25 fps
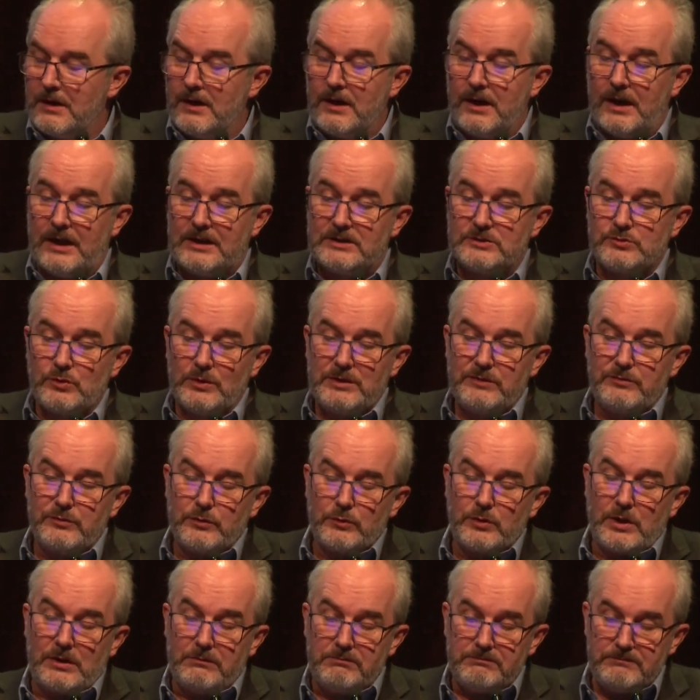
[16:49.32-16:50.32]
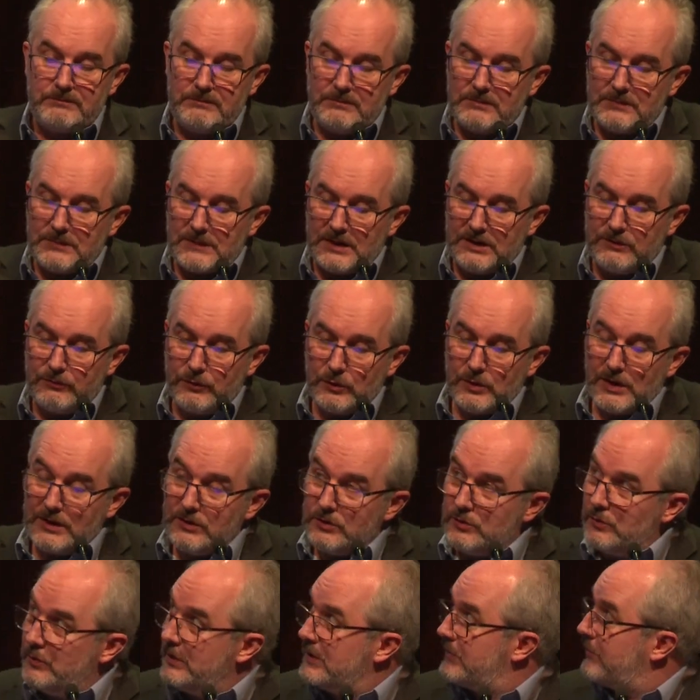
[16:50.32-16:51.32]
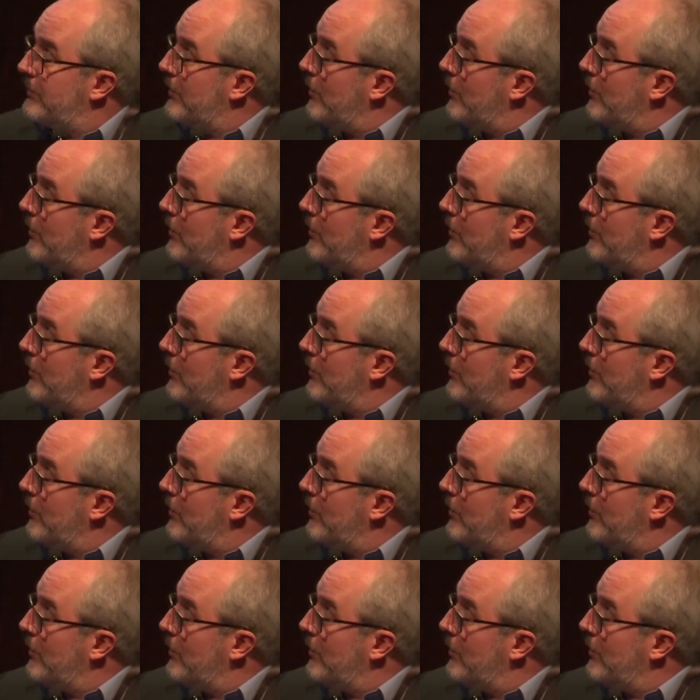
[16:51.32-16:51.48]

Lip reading: And so if you can do it for